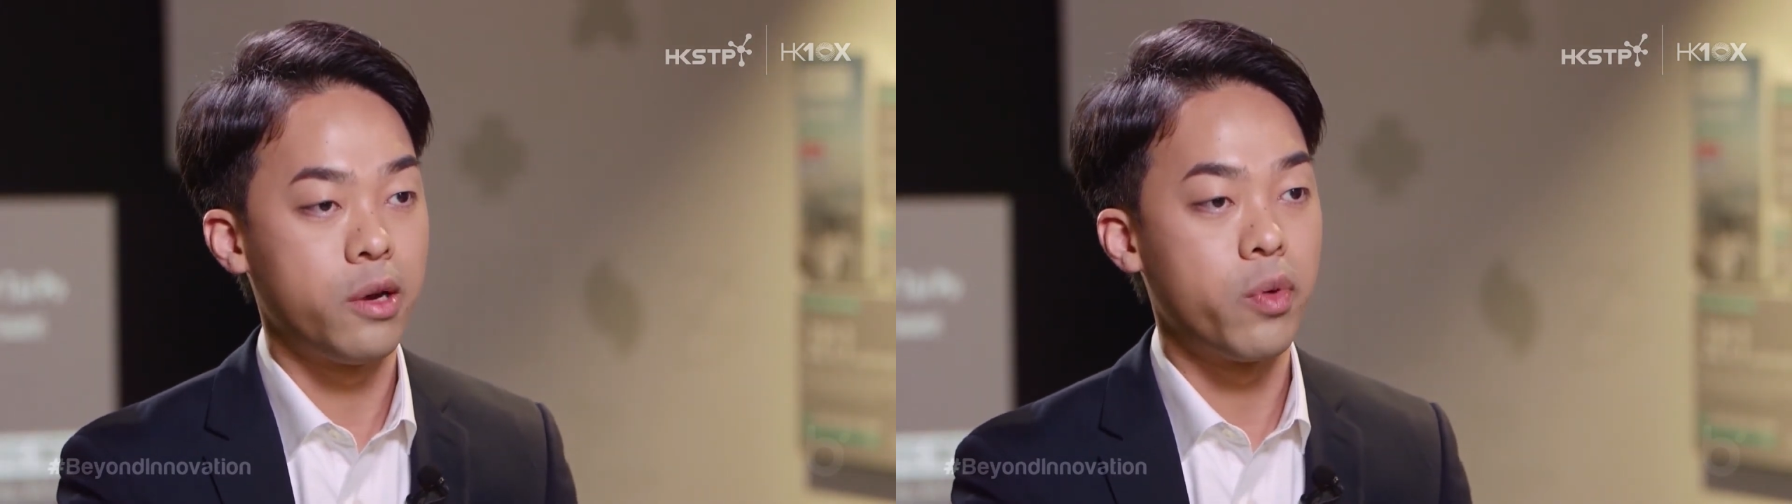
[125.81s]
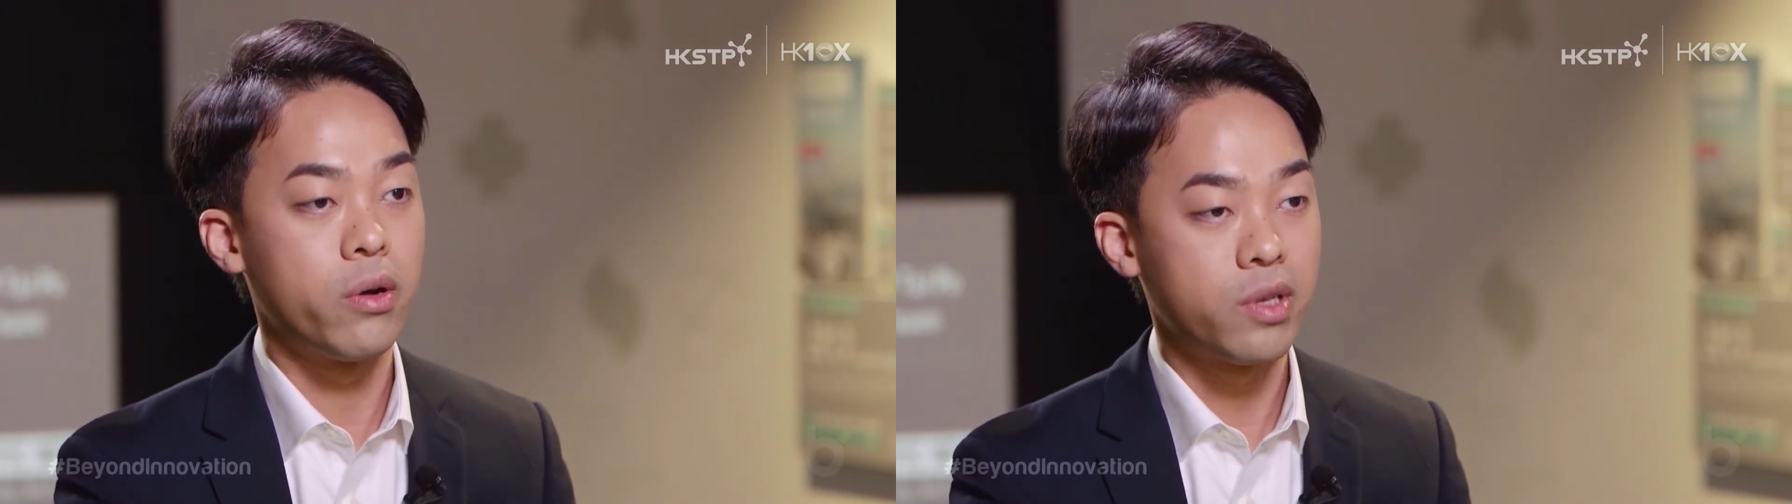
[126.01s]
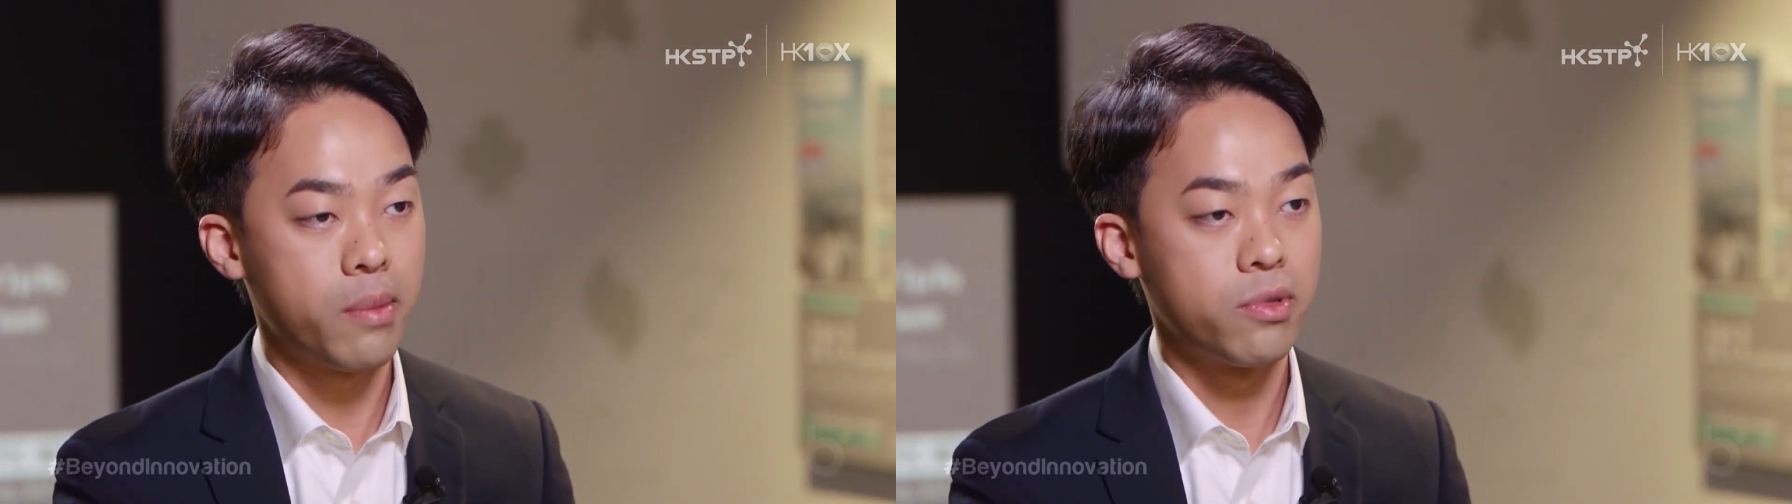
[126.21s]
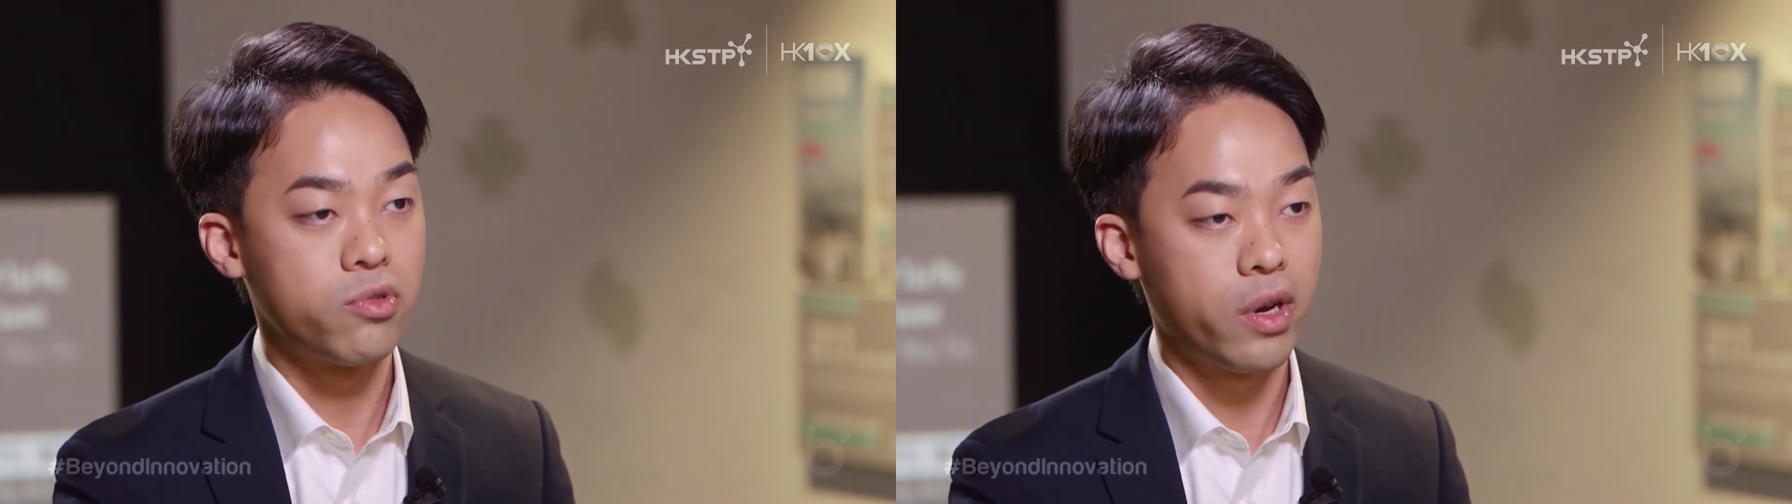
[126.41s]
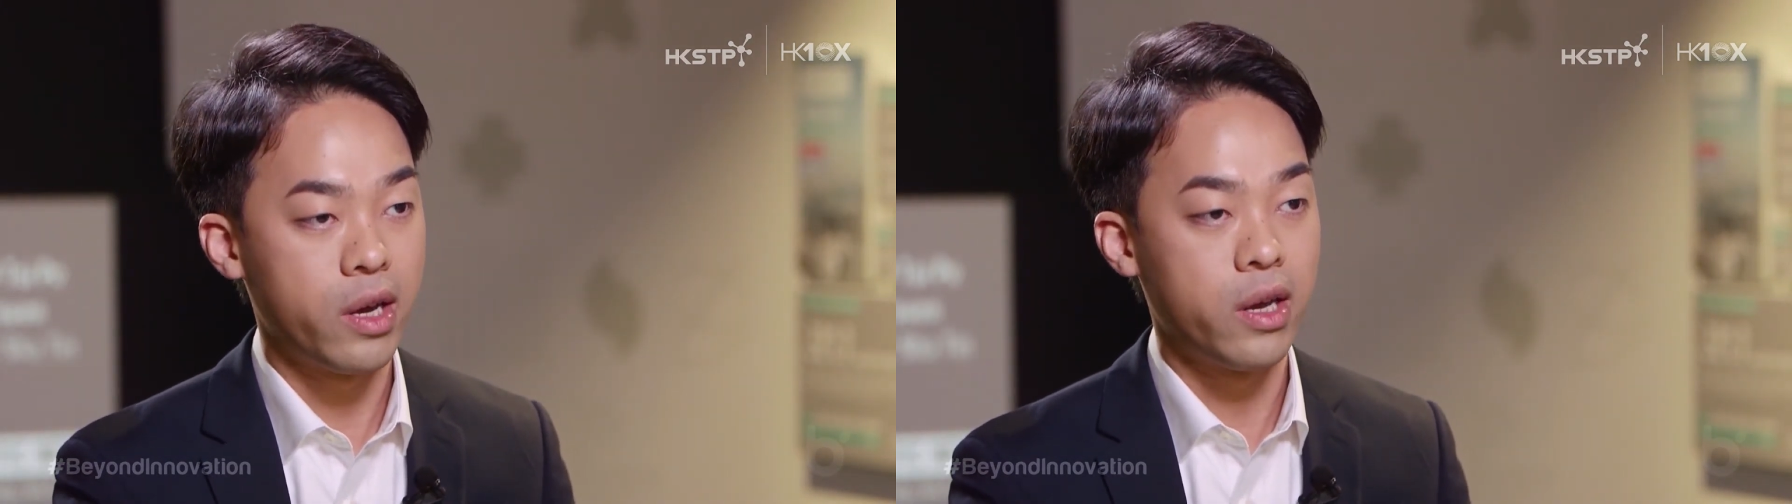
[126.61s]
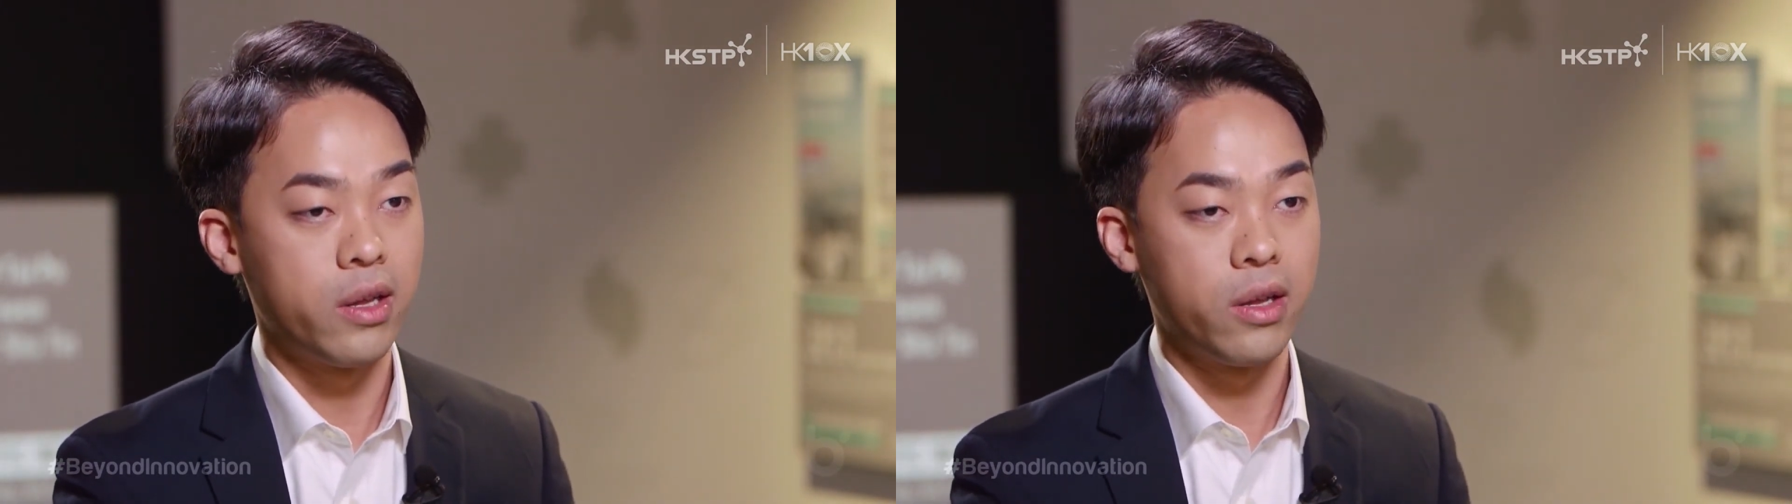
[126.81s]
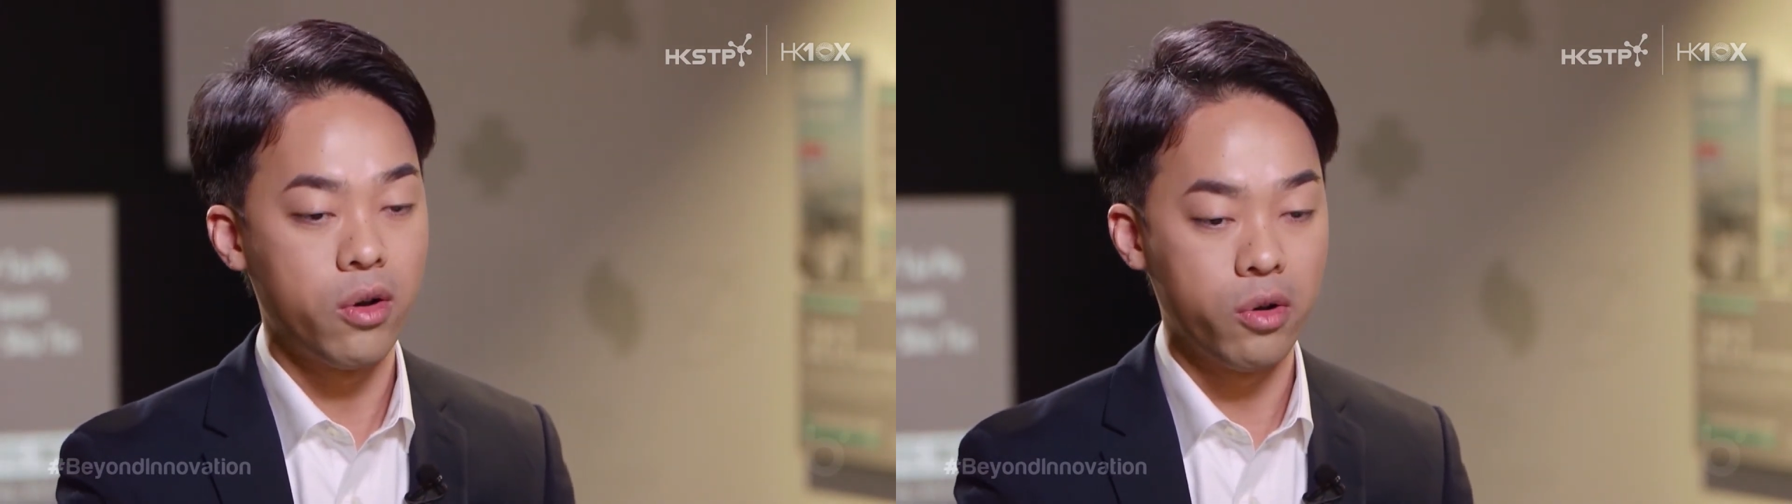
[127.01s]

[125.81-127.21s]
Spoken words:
well demonstrated in